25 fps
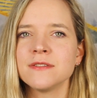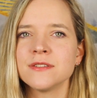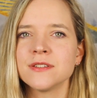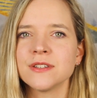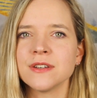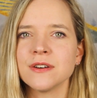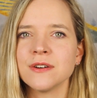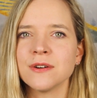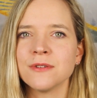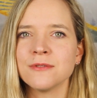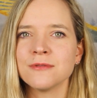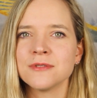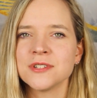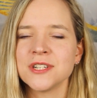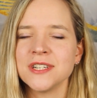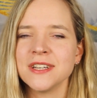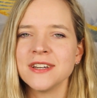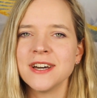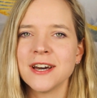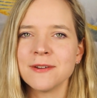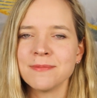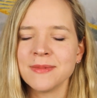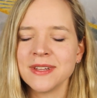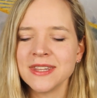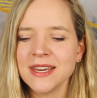So she
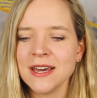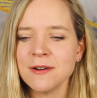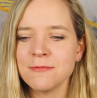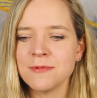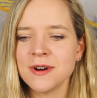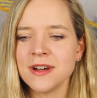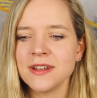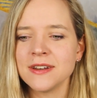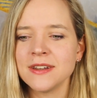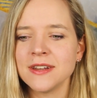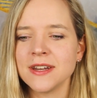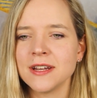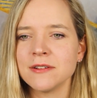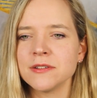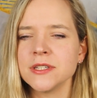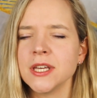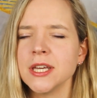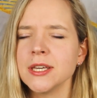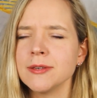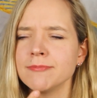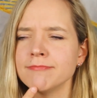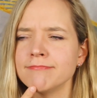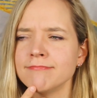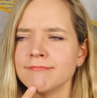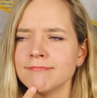got me that one and I was like,